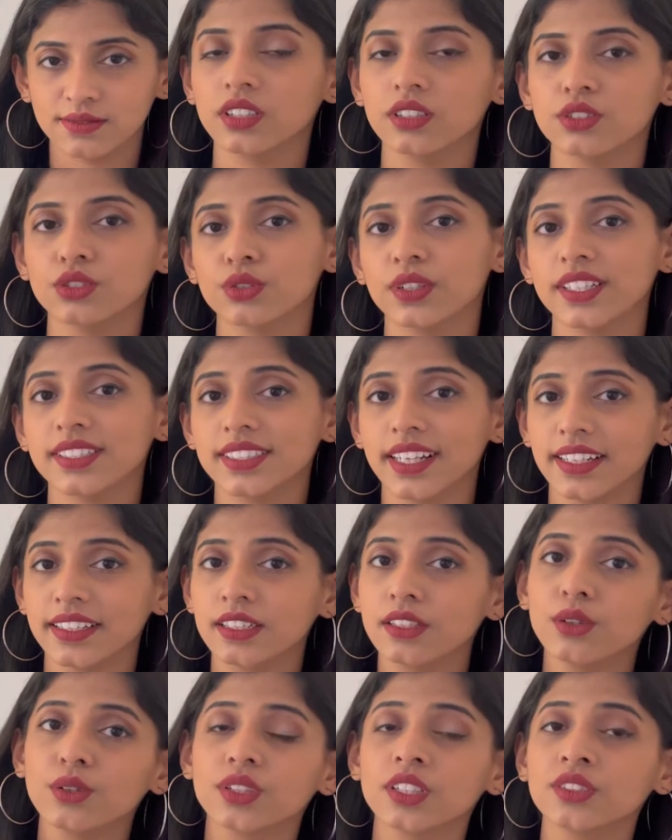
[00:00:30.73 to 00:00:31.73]
So I started
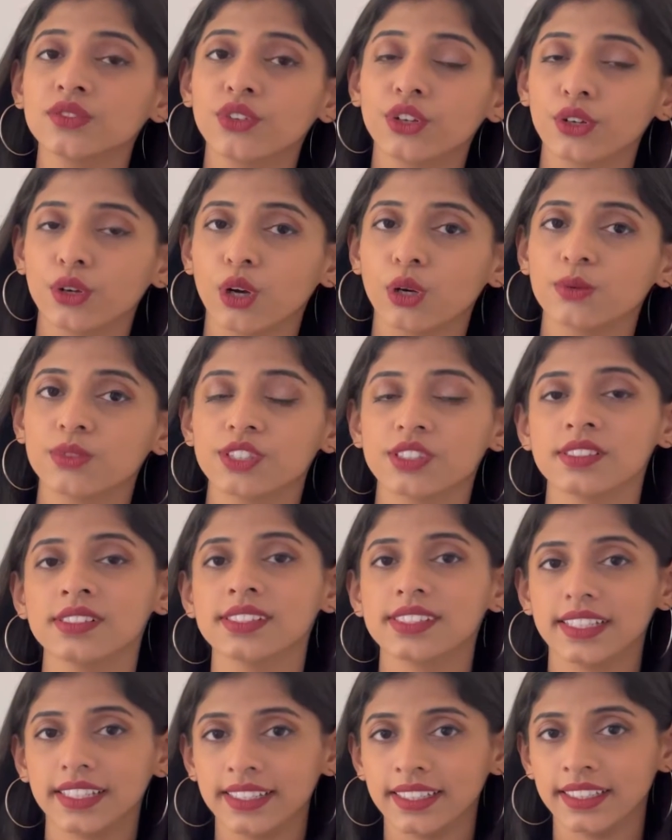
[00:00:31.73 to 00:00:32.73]
looking for options
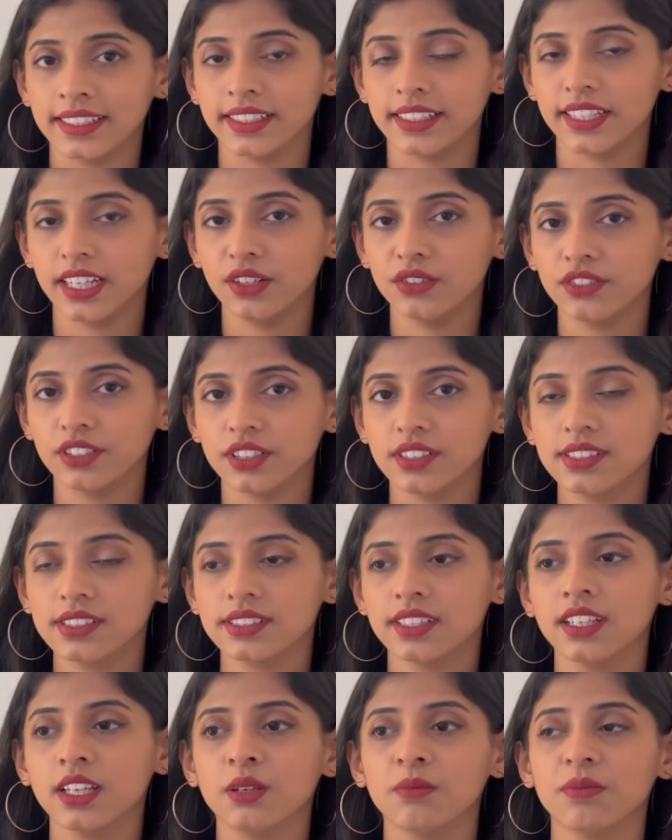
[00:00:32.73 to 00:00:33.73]
in India first,
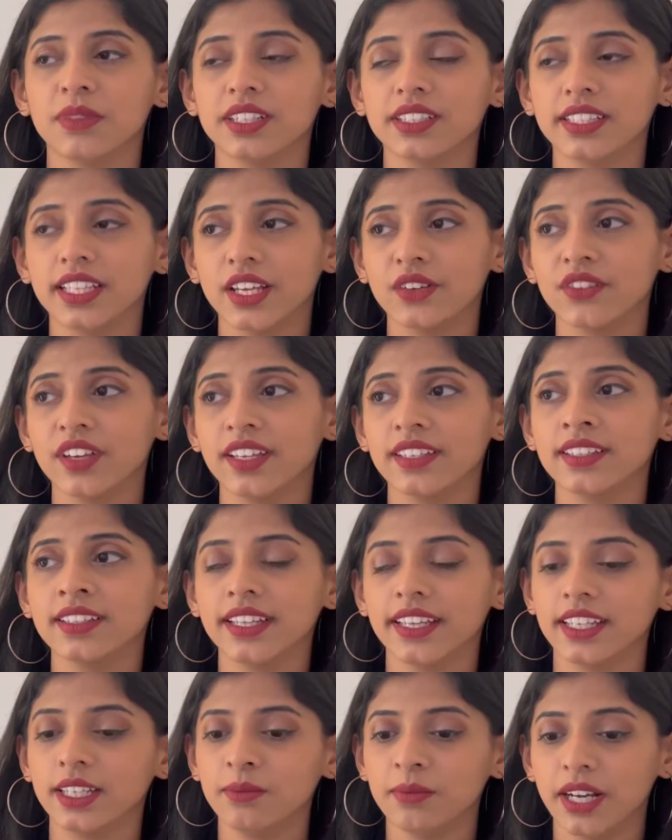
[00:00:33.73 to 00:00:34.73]
but there weren't
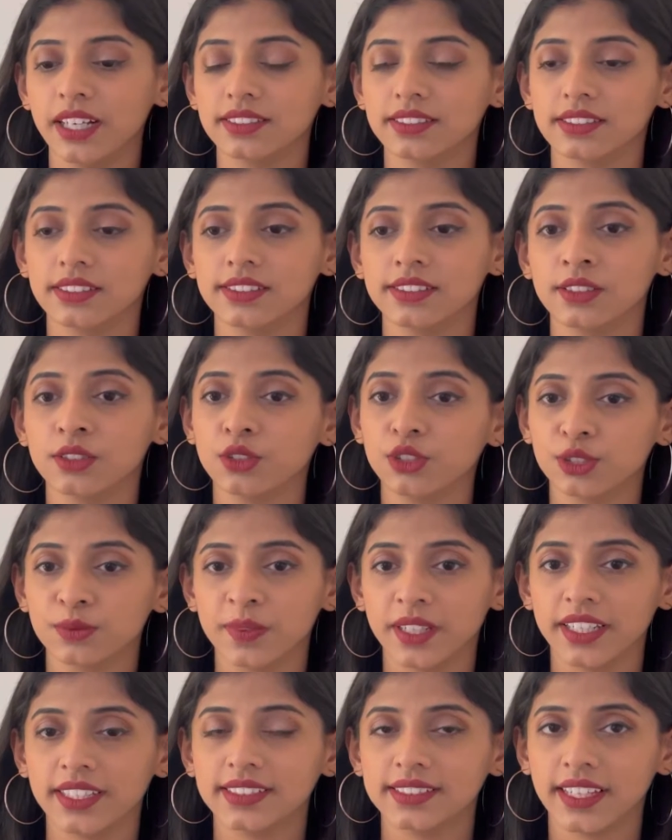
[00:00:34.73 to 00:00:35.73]
any master's in
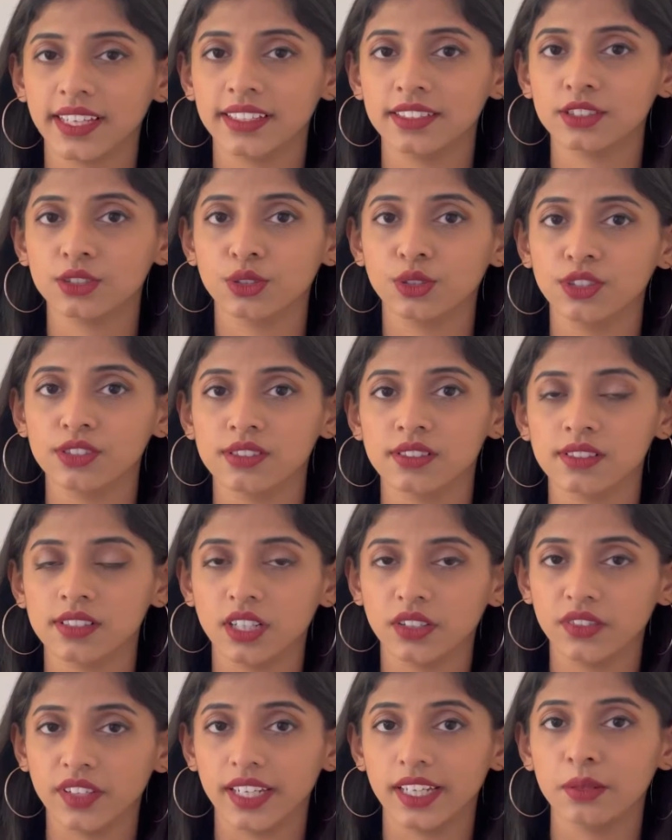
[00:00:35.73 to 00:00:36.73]
cosmetic science courses
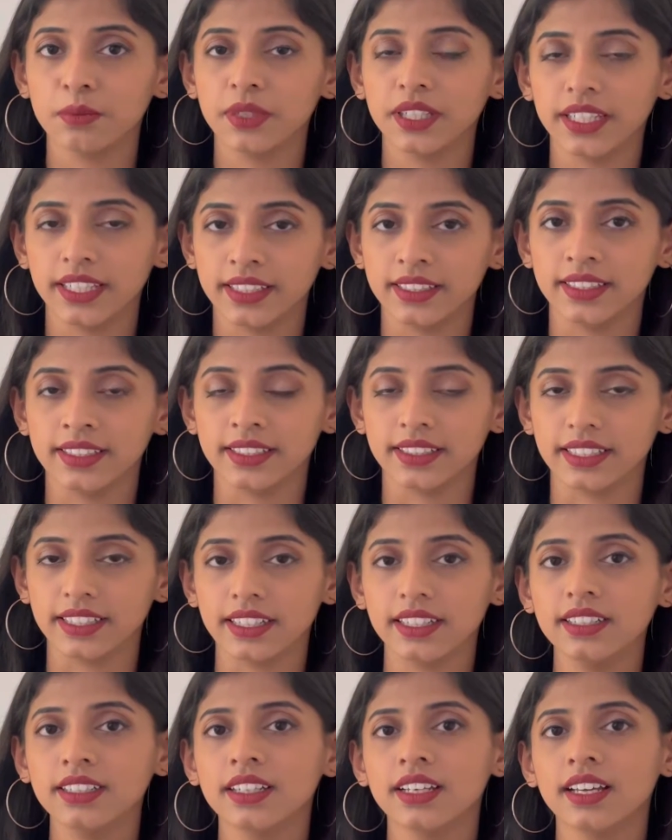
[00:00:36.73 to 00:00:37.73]
available in India.